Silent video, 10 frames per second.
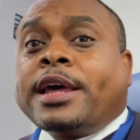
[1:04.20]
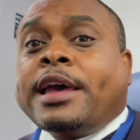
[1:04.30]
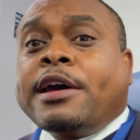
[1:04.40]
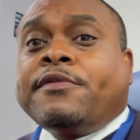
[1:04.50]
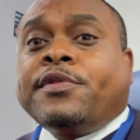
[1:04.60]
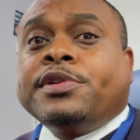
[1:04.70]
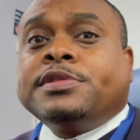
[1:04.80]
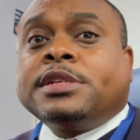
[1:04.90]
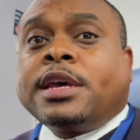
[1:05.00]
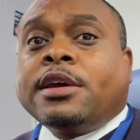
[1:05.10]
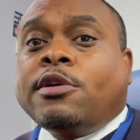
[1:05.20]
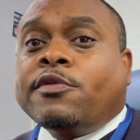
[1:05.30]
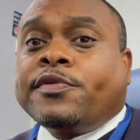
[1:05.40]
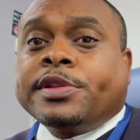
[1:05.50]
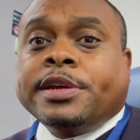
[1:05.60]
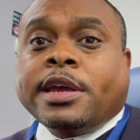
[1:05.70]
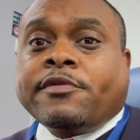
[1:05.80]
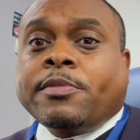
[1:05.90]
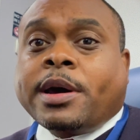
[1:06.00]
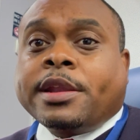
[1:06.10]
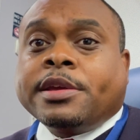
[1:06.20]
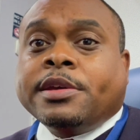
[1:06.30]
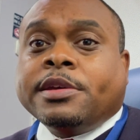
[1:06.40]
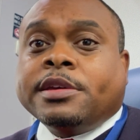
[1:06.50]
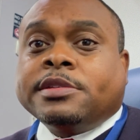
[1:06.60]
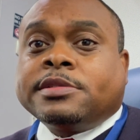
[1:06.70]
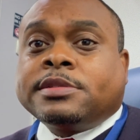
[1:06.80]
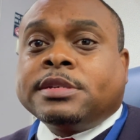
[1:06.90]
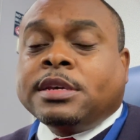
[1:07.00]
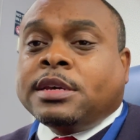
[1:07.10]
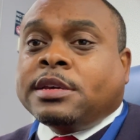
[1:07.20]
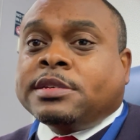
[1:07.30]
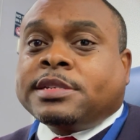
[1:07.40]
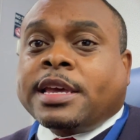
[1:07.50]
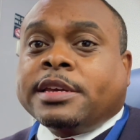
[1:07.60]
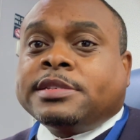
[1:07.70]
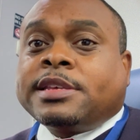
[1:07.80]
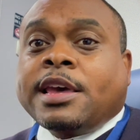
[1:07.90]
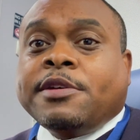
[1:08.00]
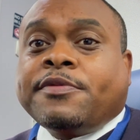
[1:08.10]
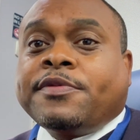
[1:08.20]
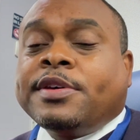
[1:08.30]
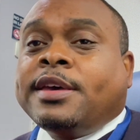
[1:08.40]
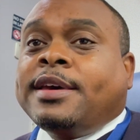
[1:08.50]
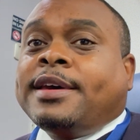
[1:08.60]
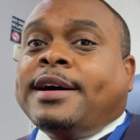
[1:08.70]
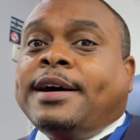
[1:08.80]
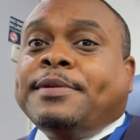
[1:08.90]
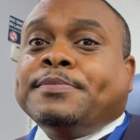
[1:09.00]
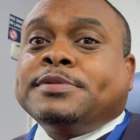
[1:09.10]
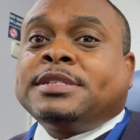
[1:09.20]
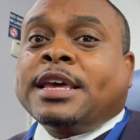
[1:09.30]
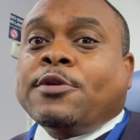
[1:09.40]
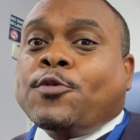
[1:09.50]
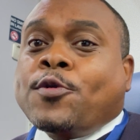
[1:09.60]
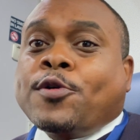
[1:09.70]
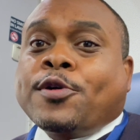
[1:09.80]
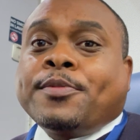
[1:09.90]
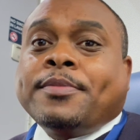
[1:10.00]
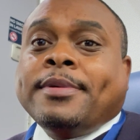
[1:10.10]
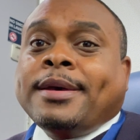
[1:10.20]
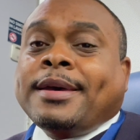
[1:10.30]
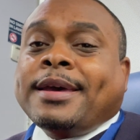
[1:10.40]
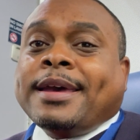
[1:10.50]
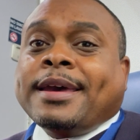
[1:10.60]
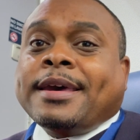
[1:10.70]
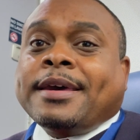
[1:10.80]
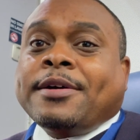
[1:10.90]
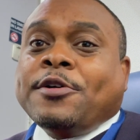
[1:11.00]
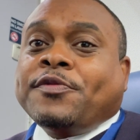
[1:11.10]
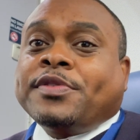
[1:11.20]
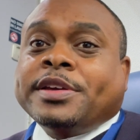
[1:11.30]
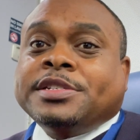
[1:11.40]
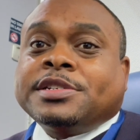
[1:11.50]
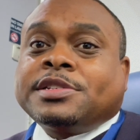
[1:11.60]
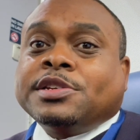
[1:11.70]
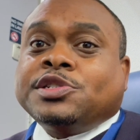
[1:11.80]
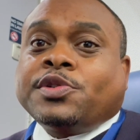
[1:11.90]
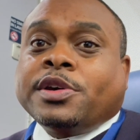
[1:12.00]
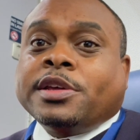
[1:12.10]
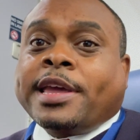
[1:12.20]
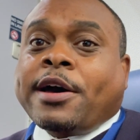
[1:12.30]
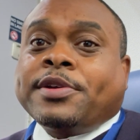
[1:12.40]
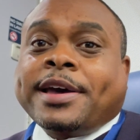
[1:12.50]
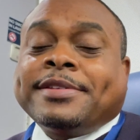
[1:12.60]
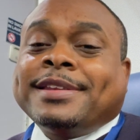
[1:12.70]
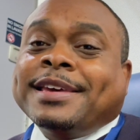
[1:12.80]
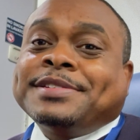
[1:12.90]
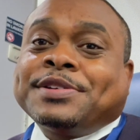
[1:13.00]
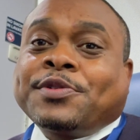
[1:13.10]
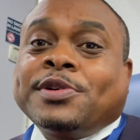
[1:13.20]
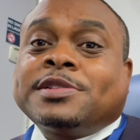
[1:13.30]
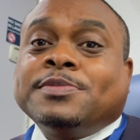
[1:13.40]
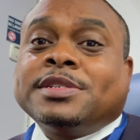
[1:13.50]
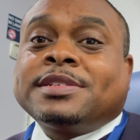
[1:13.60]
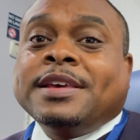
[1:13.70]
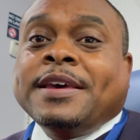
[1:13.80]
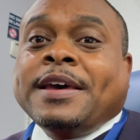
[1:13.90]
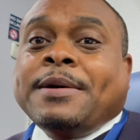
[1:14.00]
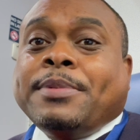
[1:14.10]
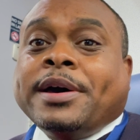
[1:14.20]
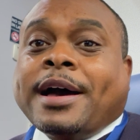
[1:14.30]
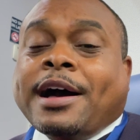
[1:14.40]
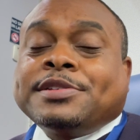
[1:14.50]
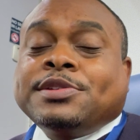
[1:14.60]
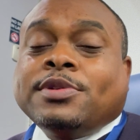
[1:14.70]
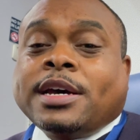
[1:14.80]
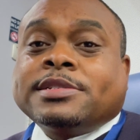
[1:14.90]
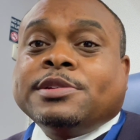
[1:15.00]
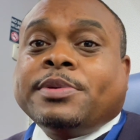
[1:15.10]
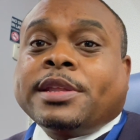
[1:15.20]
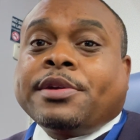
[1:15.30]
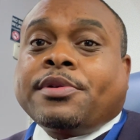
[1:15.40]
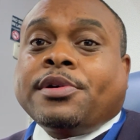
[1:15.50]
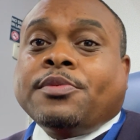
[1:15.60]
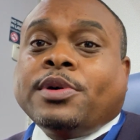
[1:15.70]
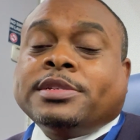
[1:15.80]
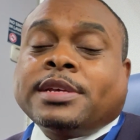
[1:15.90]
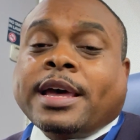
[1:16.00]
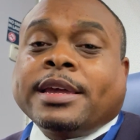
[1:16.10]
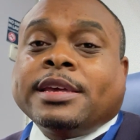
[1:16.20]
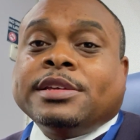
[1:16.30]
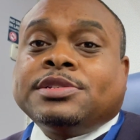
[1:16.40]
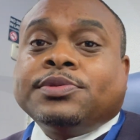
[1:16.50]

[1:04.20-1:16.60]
have for you today. Hopefully everybody is staying safe, staying warm, and hopefully just enjoy and count down the days to Christmas. But I'll see you guys a little bit later on once I get to